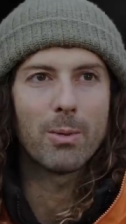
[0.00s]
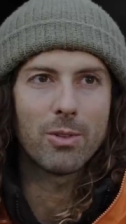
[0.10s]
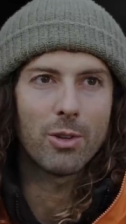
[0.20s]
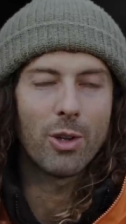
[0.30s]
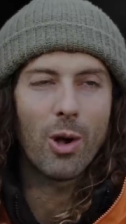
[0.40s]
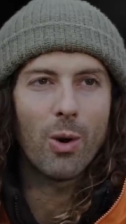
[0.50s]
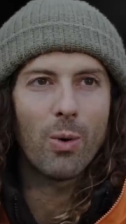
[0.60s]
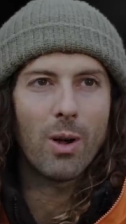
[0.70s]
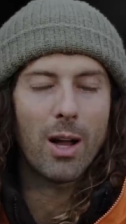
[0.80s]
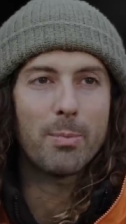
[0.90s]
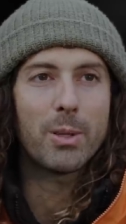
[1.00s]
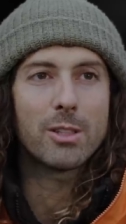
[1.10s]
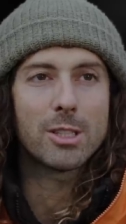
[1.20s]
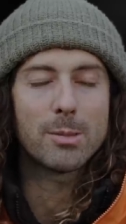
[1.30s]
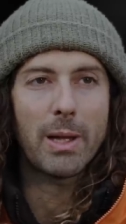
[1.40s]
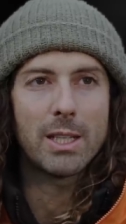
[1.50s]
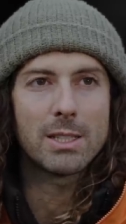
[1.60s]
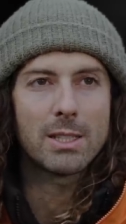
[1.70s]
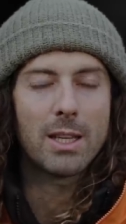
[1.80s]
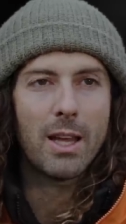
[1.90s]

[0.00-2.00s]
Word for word: able to go up into space